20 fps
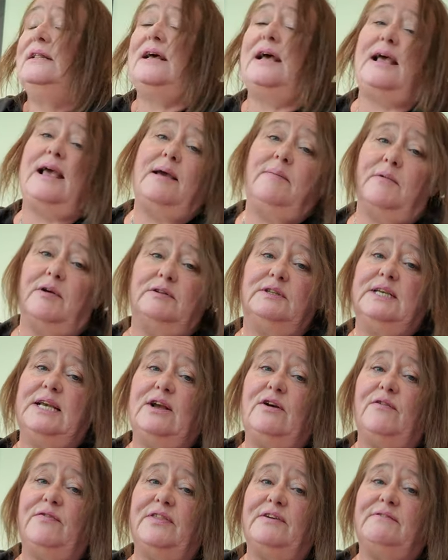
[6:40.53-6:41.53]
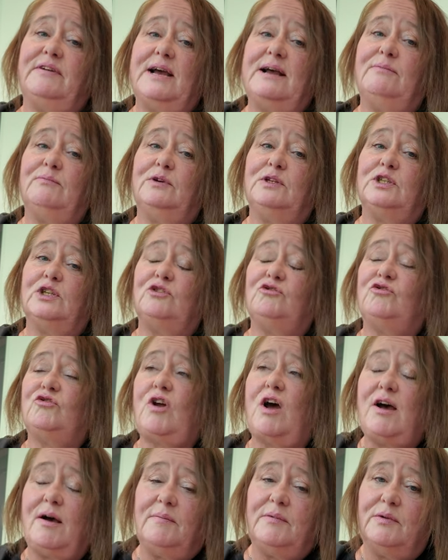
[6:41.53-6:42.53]
That MOT on the van was a
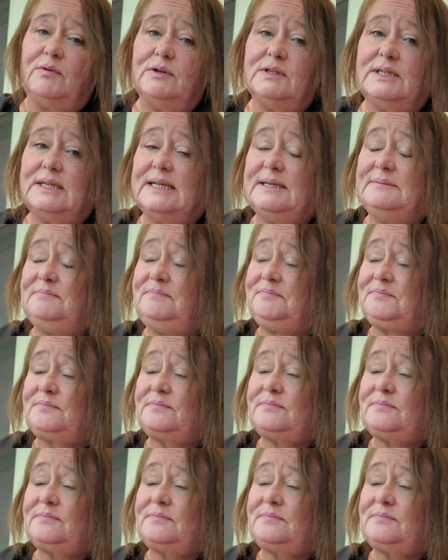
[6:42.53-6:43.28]
drama, wasn't it?